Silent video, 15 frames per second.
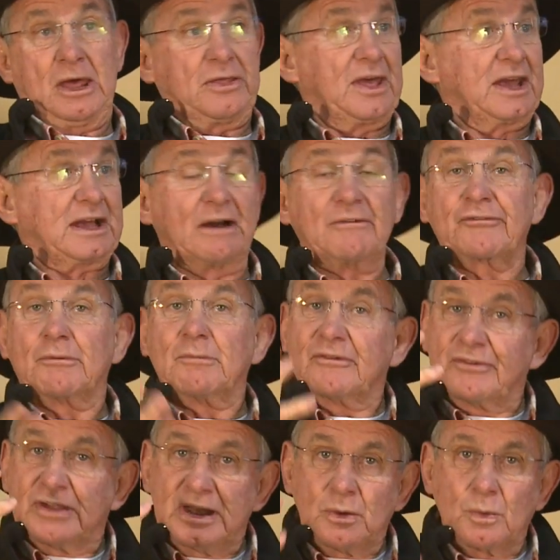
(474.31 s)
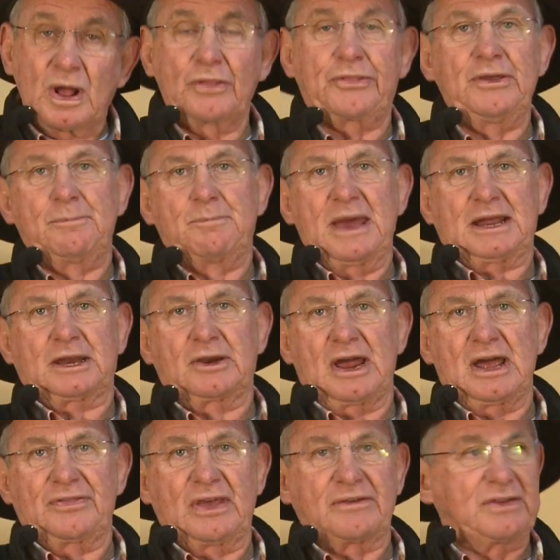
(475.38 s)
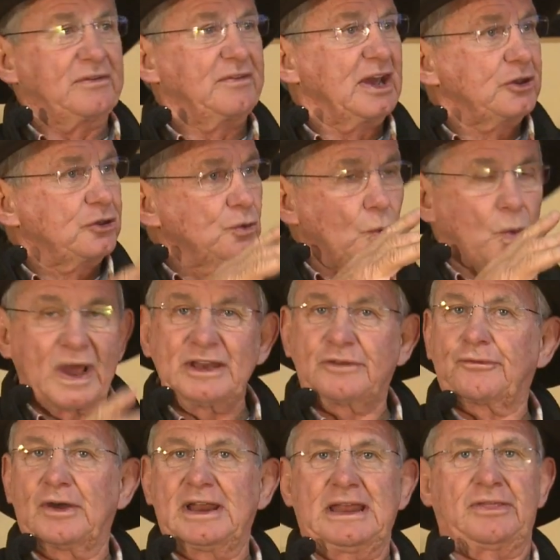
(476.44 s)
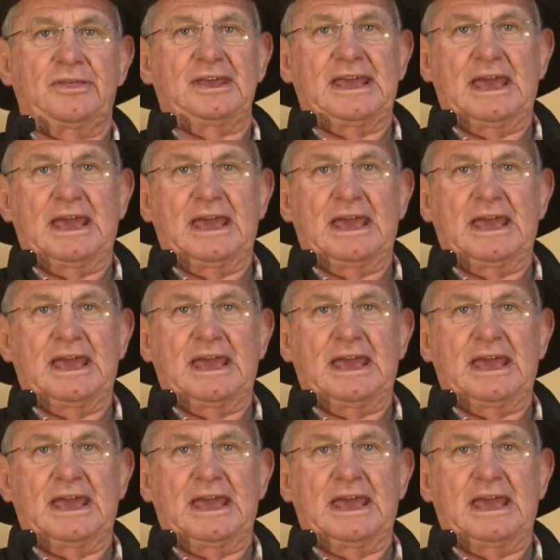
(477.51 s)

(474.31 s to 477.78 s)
They come from a very wealthy background. They've never had to wait for anything.